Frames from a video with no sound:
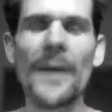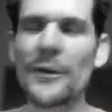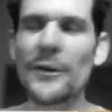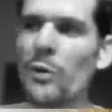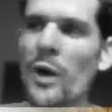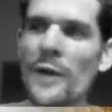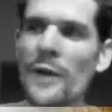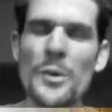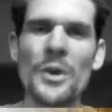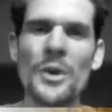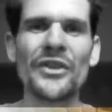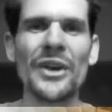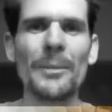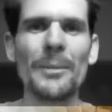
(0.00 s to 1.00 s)
That's why if you want
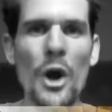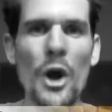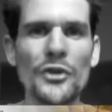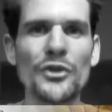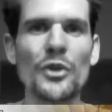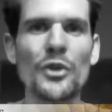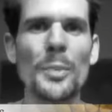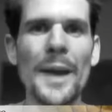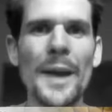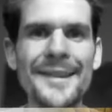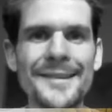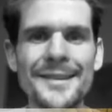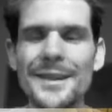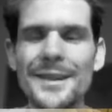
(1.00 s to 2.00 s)
to set a personal
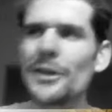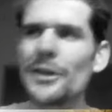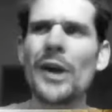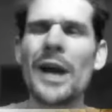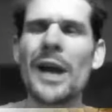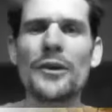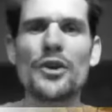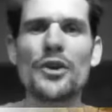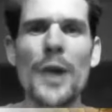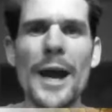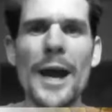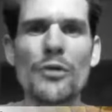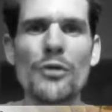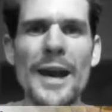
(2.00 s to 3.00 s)
best, you have got to have a
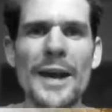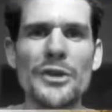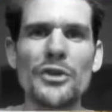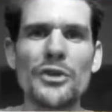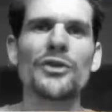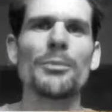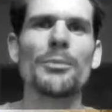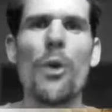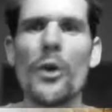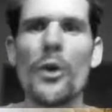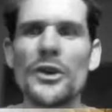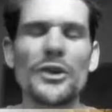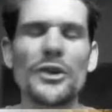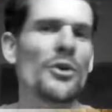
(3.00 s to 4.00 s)
crowd around you
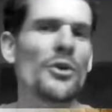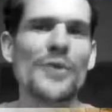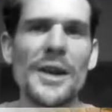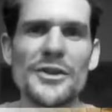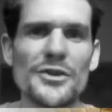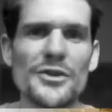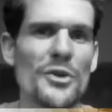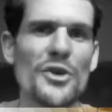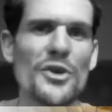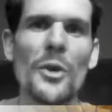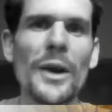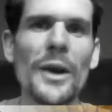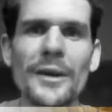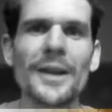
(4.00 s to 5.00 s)
supporting you or trash talking you or
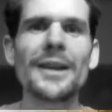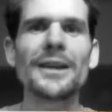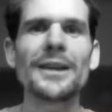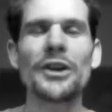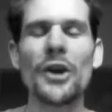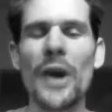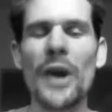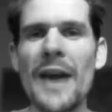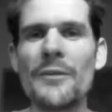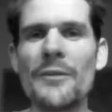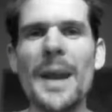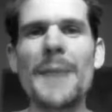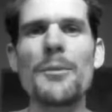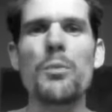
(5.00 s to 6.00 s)
whatever. You have got to have
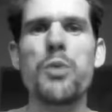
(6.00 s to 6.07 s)
people